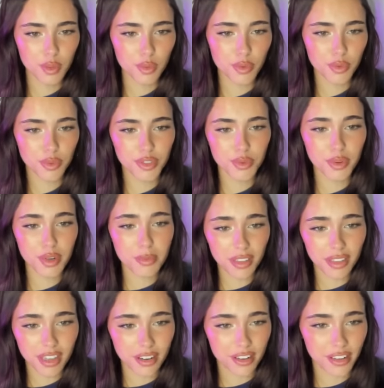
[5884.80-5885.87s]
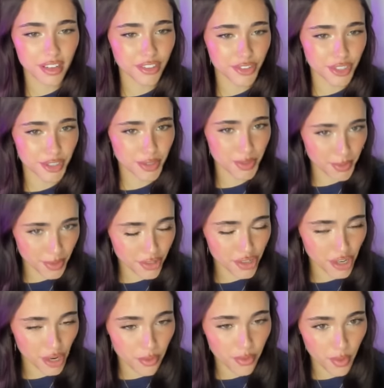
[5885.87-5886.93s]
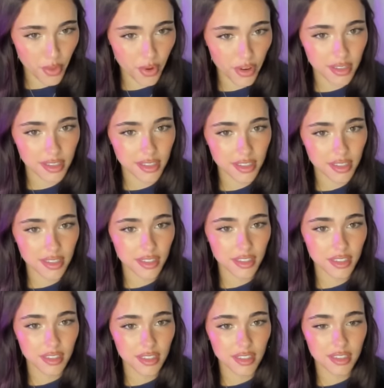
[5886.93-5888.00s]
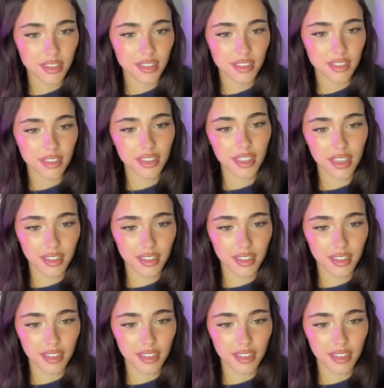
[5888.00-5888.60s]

would you want to be on the eric andre show show of course yes